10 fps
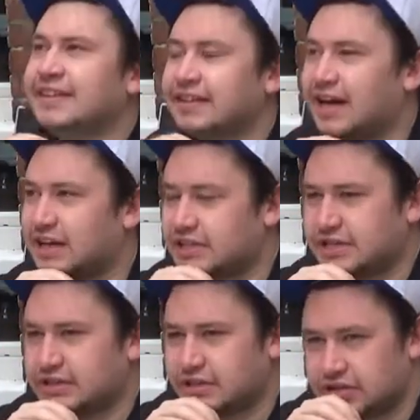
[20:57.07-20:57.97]

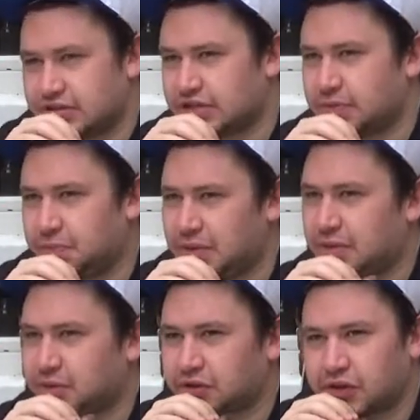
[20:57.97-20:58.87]
cast some
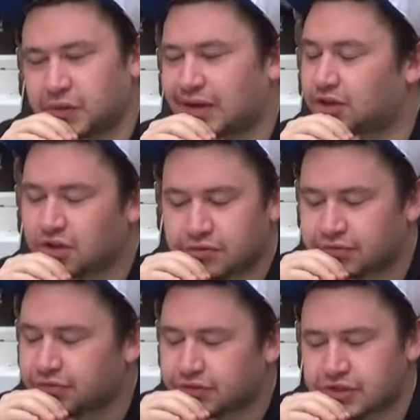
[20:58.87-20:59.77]
people who I
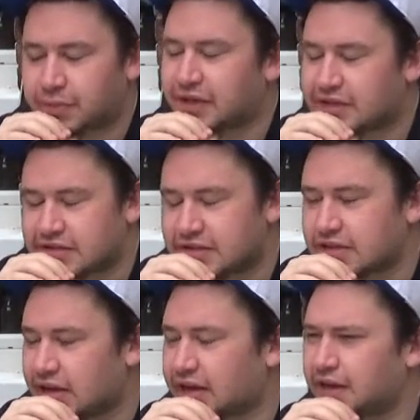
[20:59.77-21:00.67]
love to
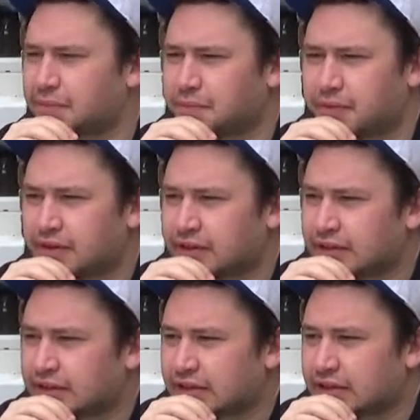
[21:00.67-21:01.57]
bits, and
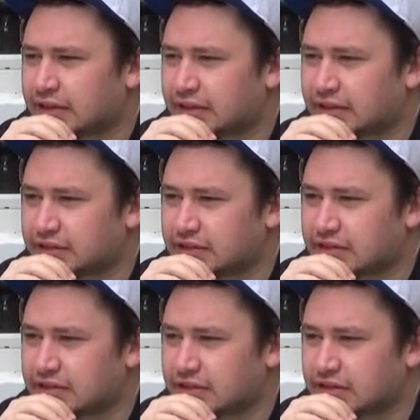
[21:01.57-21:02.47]

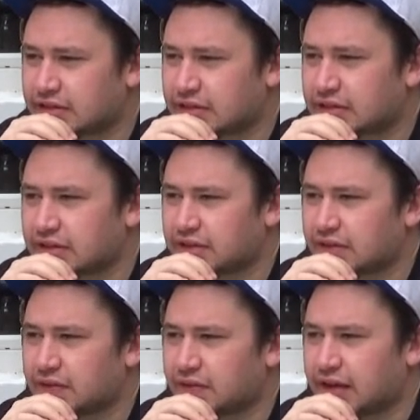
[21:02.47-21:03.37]

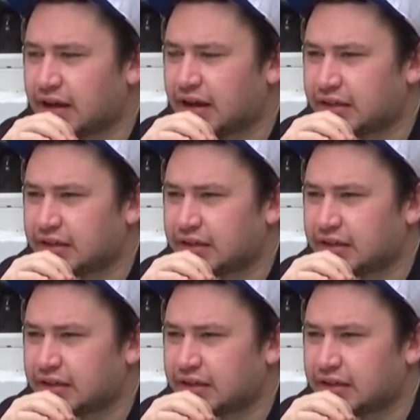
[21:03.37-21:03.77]
I had